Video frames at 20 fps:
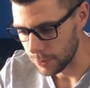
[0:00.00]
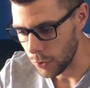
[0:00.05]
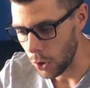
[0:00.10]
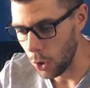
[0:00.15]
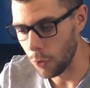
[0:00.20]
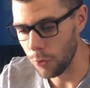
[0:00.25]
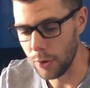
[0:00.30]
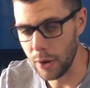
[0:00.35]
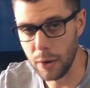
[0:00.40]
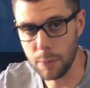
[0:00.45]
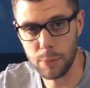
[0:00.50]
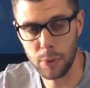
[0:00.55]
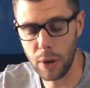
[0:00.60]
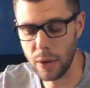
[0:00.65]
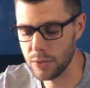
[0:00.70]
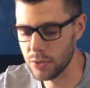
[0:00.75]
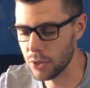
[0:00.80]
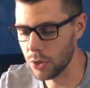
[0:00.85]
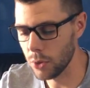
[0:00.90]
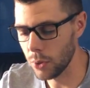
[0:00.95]
overhead
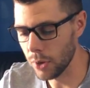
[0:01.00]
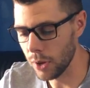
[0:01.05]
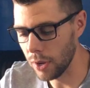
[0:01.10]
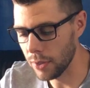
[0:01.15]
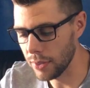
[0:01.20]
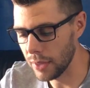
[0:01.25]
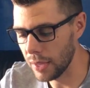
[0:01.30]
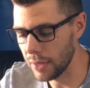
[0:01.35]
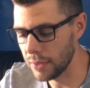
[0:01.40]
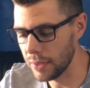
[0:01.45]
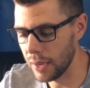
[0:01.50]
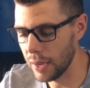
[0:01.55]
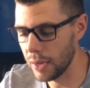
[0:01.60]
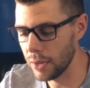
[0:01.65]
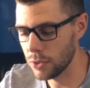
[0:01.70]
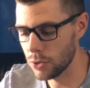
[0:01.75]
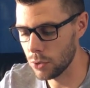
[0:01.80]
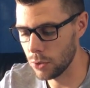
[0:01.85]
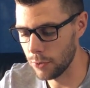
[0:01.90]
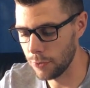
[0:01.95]
pressing going on that
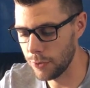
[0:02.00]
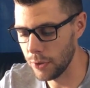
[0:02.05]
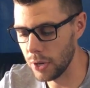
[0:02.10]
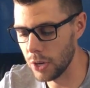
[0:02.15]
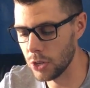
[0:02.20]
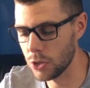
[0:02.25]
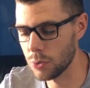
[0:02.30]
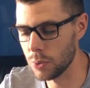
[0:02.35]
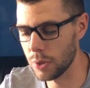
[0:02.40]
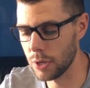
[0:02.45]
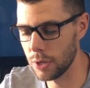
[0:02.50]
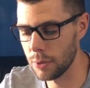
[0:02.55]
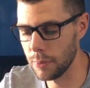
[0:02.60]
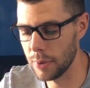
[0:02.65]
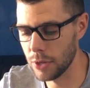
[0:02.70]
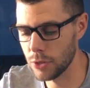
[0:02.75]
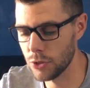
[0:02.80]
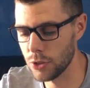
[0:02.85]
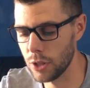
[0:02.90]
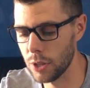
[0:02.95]
day. So to finish, we're going to
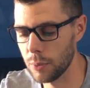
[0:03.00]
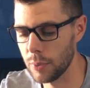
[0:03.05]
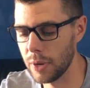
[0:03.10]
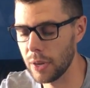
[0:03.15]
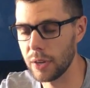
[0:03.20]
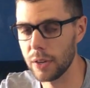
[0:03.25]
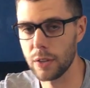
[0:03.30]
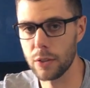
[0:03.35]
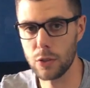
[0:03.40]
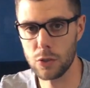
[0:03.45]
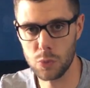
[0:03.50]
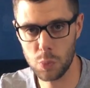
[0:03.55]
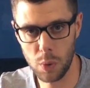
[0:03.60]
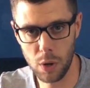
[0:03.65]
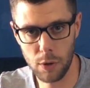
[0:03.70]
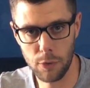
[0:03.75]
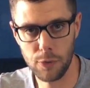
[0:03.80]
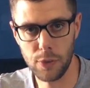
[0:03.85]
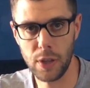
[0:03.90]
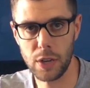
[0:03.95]
make sure that we're getting in those
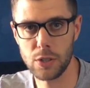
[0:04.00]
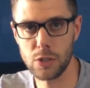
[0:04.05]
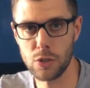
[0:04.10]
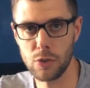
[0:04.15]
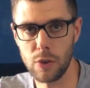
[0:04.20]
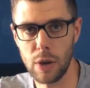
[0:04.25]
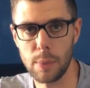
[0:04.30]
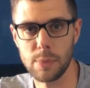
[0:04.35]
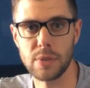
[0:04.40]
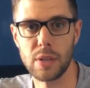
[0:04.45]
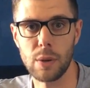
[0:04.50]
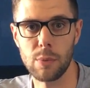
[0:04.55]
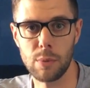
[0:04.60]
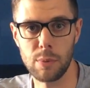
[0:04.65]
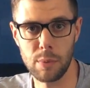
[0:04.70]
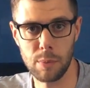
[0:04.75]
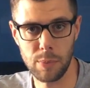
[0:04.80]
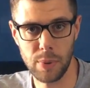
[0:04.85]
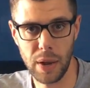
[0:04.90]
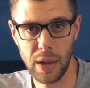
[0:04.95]
wall flexion reps that we've
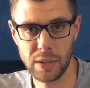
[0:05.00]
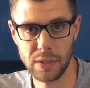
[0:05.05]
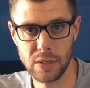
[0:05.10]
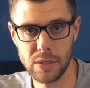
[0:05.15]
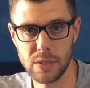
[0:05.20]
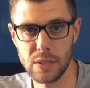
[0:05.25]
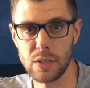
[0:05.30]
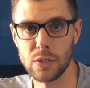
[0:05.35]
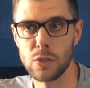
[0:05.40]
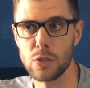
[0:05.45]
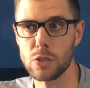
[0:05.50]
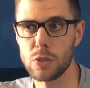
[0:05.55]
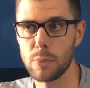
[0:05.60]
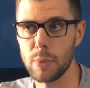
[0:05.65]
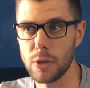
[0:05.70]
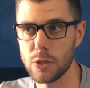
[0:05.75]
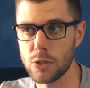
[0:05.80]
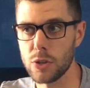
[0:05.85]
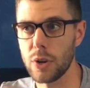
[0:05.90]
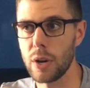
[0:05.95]
been practicing, just to
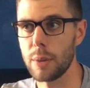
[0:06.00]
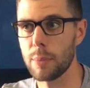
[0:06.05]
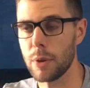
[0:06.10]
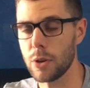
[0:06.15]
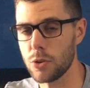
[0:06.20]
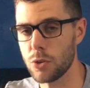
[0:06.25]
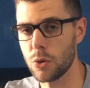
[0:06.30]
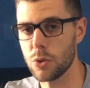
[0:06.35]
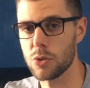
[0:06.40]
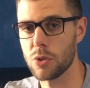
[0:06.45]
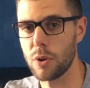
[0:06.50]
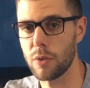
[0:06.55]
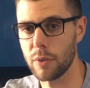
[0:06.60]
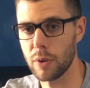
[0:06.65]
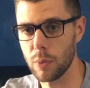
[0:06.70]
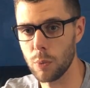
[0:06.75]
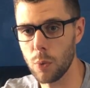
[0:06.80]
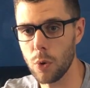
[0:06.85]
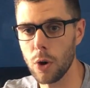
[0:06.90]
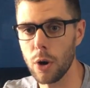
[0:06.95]
make sure, hey, my shoulders are
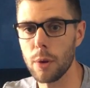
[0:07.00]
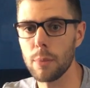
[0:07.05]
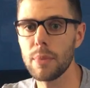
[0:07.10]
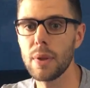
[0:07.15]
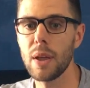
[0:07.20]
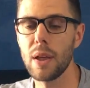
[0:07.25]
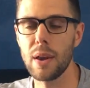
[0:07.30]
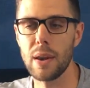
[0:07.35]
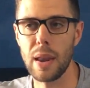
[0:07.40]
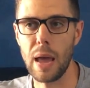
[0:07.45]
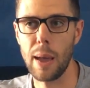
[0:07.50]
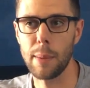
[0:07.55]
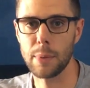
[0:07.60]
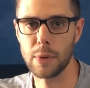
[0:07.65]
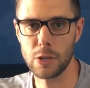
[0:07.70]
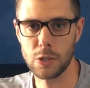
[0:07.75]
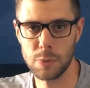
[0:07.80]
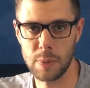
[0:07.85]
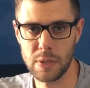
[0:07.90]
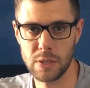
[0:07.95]
already warm. Now I'm
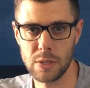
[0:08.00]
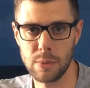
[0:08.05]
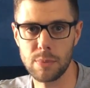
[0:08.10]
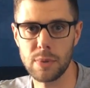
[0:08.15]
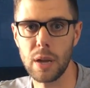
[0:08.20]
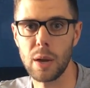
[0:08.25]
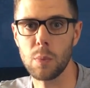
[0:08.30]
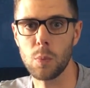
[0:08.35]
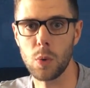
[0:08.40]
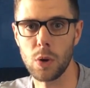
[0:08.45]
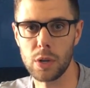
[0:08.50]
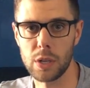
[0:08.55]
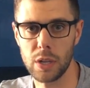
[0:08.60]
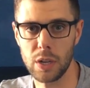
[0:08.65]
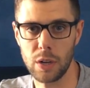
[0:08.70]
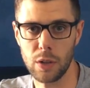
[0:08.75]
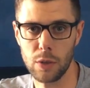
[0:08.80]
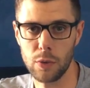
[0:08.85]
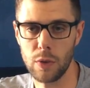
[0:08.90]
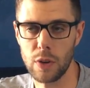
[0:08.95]
going to spend some time
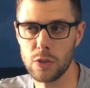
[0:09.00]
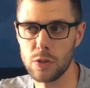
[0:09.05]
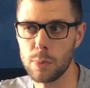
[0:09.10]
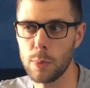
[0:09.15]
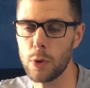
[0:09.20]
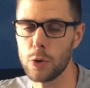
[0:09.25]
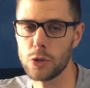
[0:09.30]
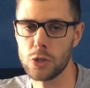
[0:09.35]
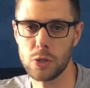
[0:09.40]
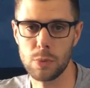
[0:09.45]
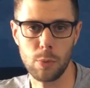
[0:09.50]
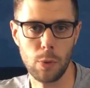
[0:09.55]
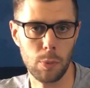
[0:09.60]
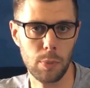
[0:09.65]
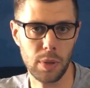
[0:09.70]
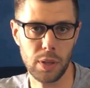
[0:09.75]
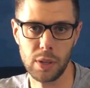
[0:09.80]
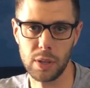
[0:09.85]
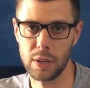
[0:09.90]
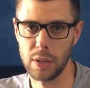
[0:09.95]
working on the range of motion,
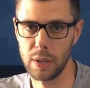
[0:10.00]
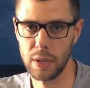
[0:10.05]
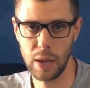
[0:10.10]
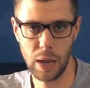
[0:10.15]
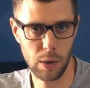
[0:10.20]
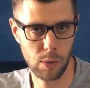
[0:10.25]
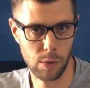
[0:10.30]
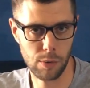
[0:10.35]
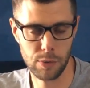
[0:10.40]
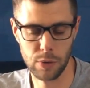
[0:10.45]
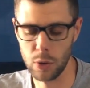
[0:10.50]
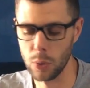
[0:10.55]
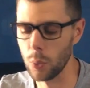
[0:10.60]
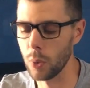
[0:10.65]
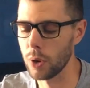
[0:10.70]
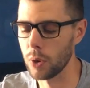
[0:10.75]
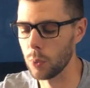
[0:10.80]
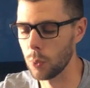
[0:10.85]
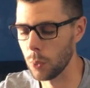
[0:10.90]
mobility, however you want to